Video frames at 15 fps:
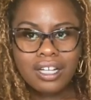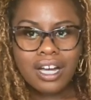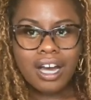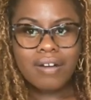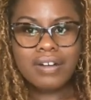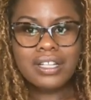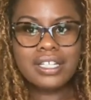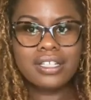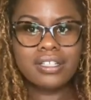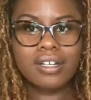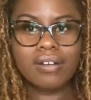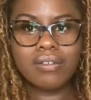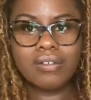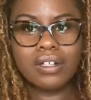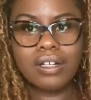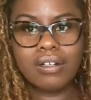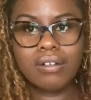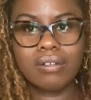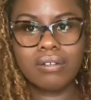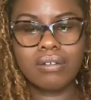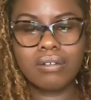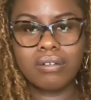I really don't
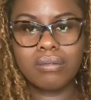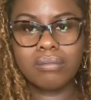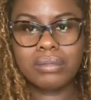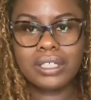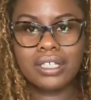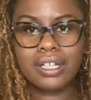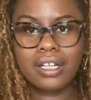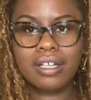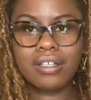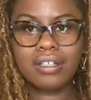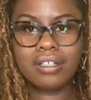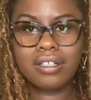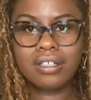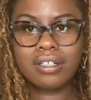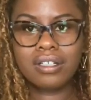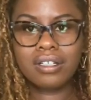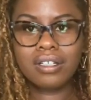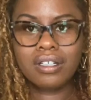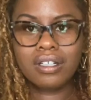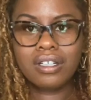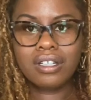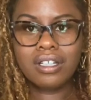know, but
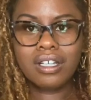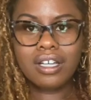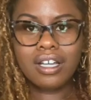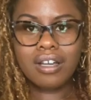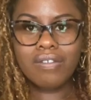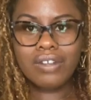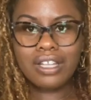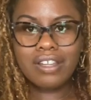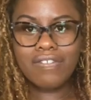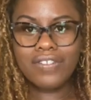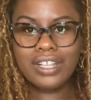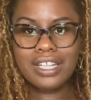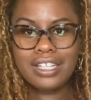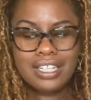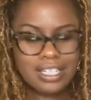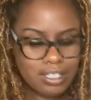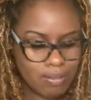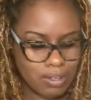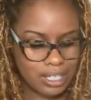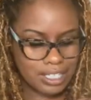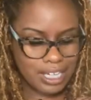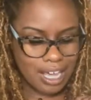I'm really feeling this
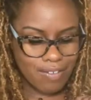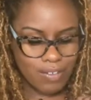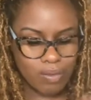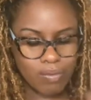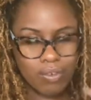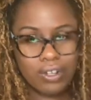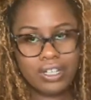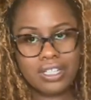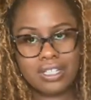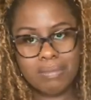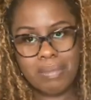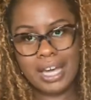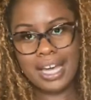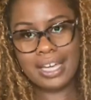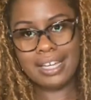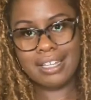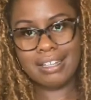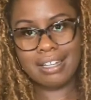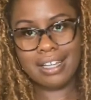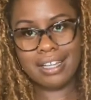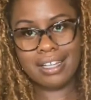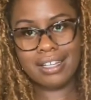one because I haven't worn this bag in
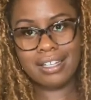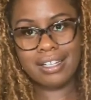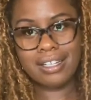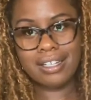like